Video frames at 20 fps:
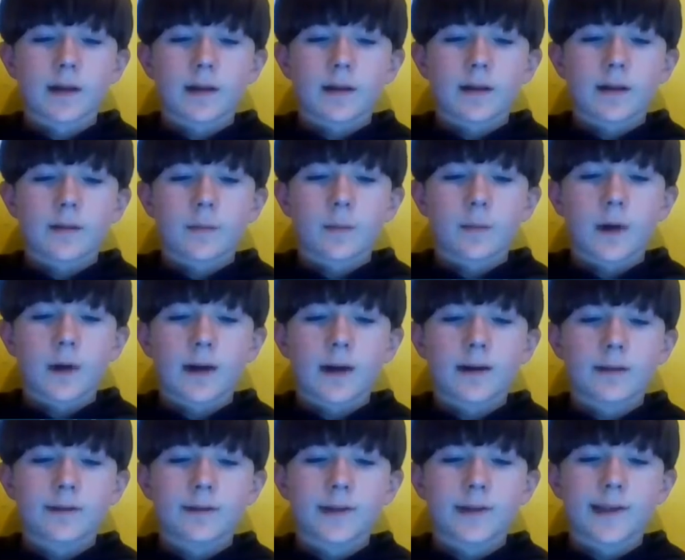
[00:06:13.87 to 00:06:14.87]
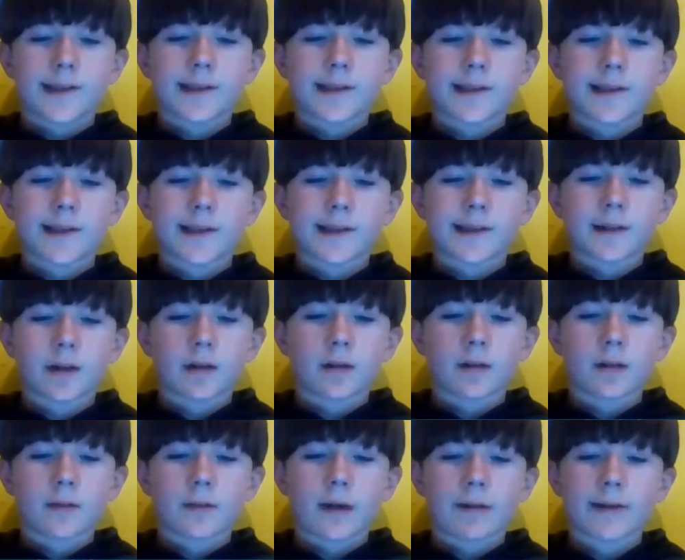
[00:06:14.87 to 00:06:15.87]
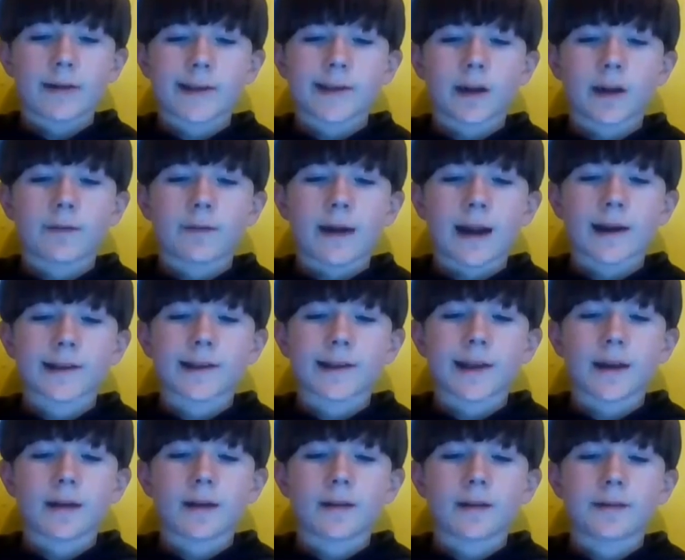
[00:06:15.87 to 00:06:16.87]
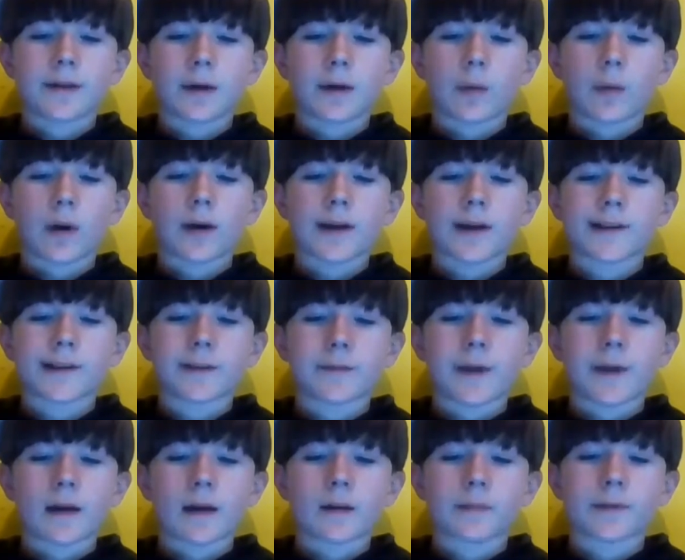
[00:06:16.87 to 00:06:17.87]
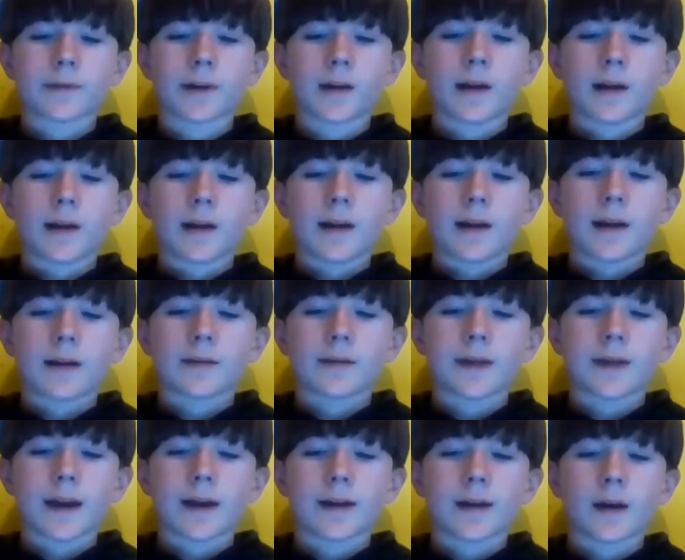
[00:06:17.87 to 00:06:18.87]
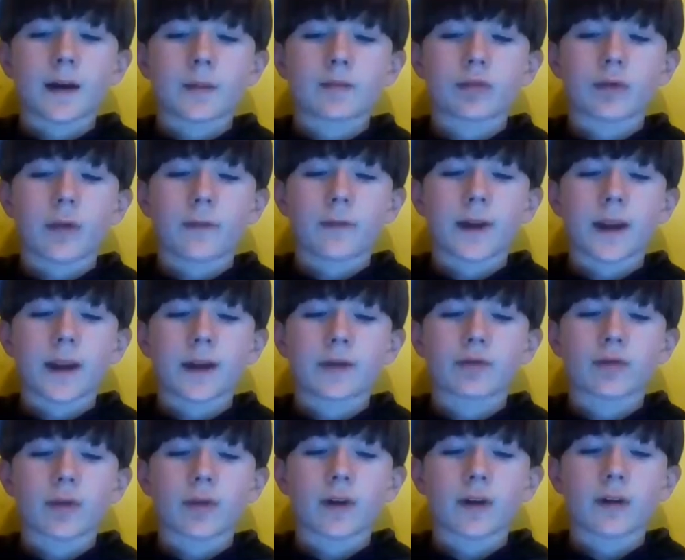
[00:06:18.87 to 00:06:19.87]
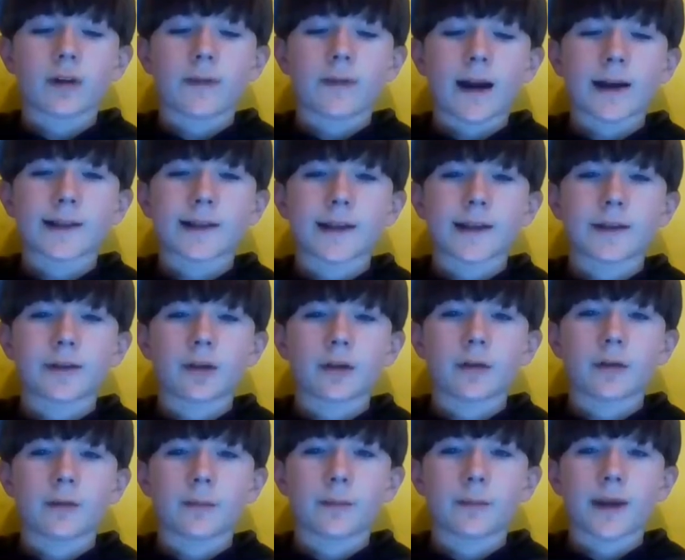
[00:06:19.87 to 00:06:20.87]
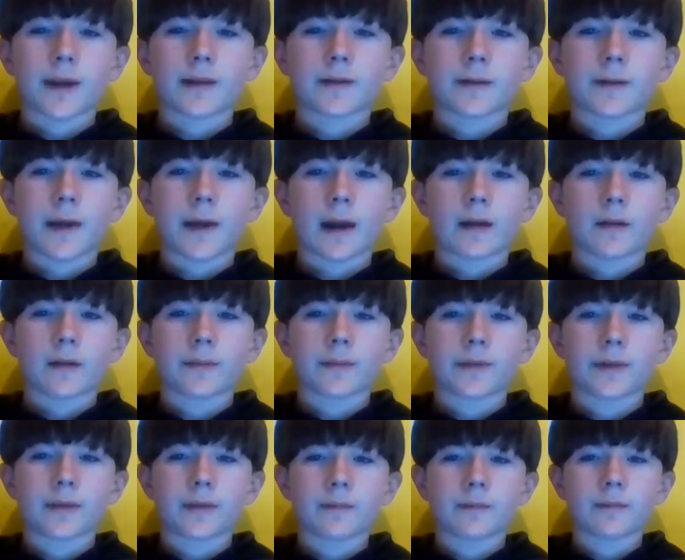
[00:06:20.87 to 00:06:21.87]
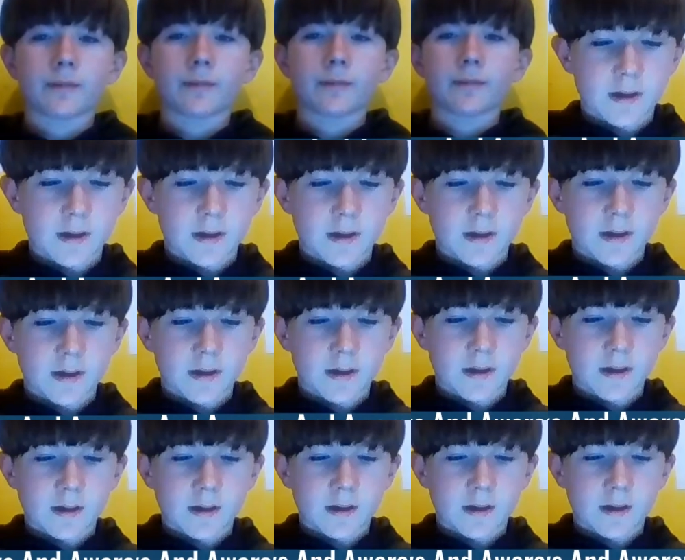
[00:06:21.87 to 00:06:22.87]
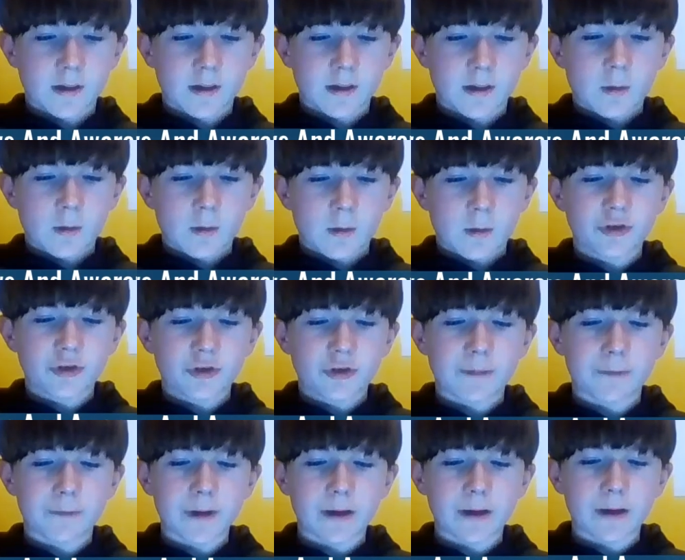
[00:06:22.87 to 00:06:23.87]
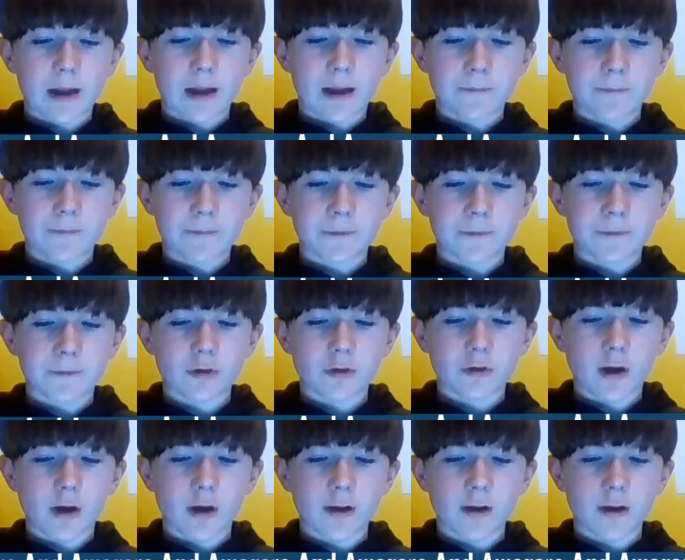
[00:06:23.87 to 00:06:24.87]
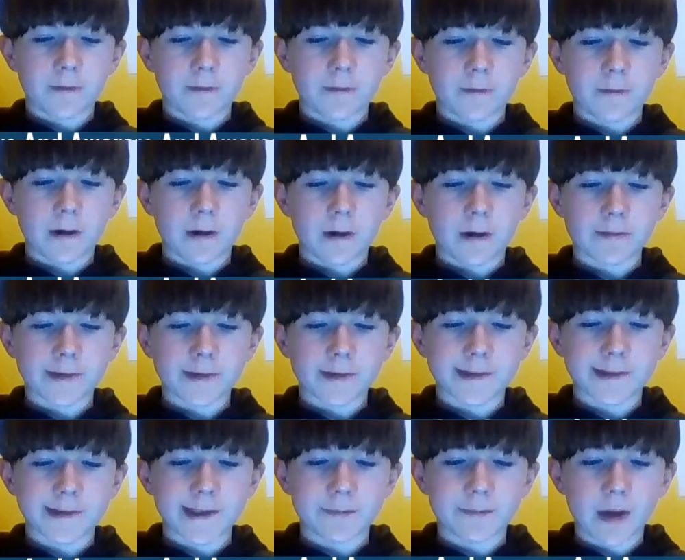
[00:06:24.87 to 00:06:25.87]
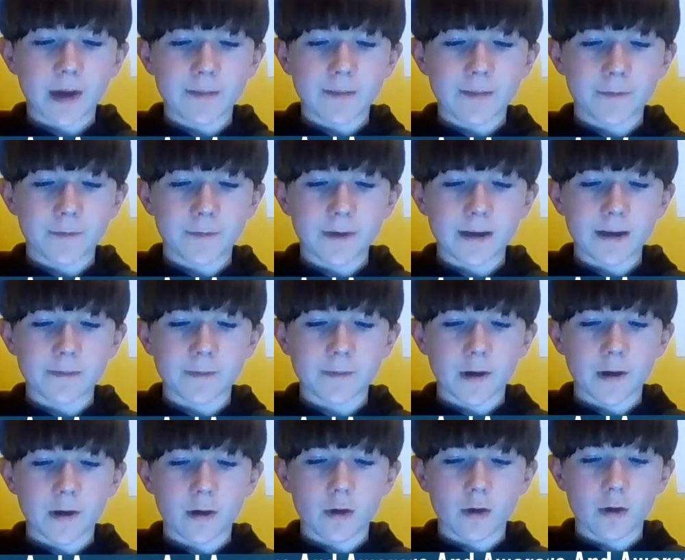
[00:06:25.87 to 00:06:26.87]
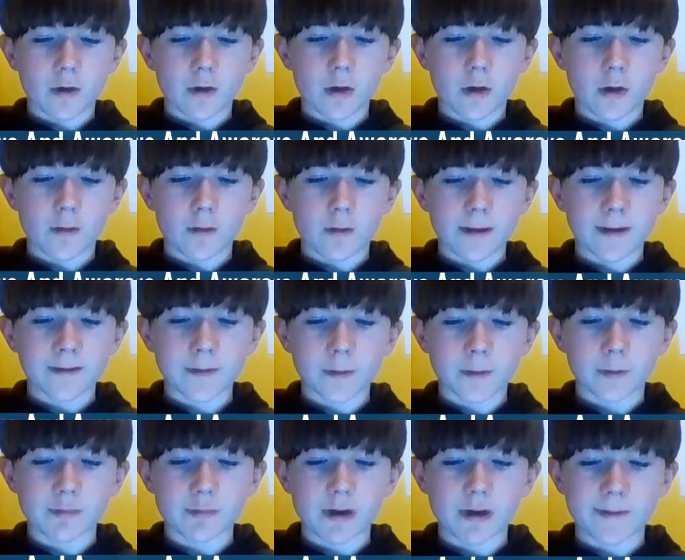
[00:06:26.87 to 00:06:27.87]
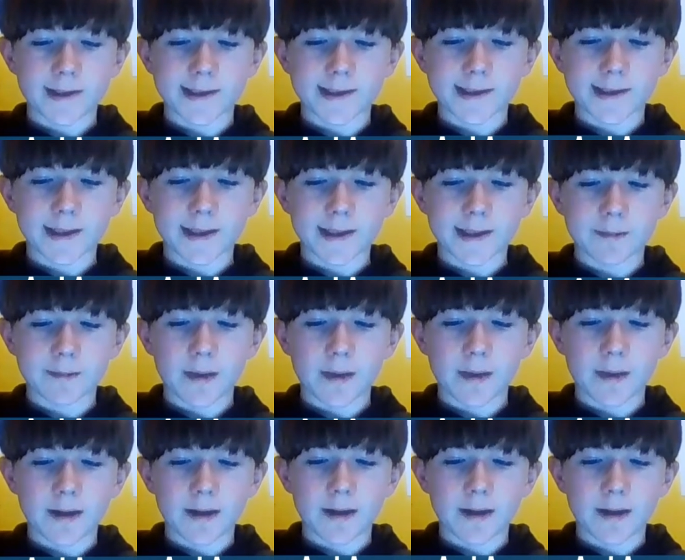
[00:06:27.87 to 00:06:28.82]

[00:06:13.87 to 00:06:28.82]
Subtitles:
When a disease is new, there is no vaccine until one is developed. It can take a number of years for a new vaccine to be developed. What should you do if you think you have the coronavirus disease? If you have a fever, cough and difficulty breathing, seek medical care early.